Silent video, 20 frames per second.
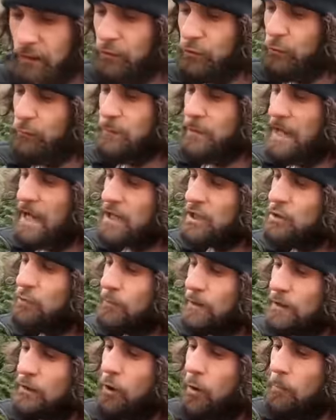it could be
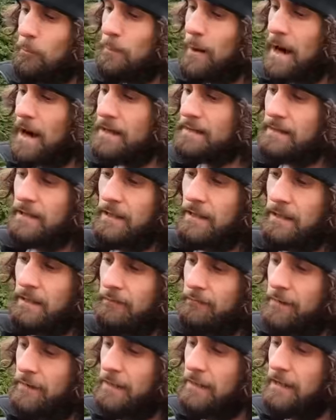actually compared
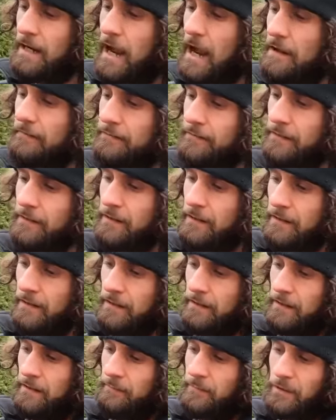with a knife
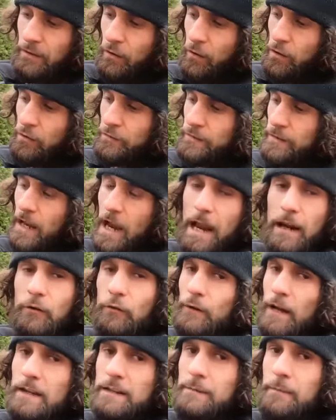because I
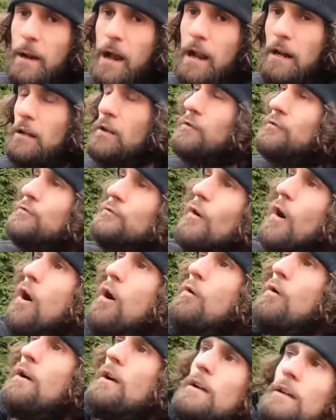could as well throw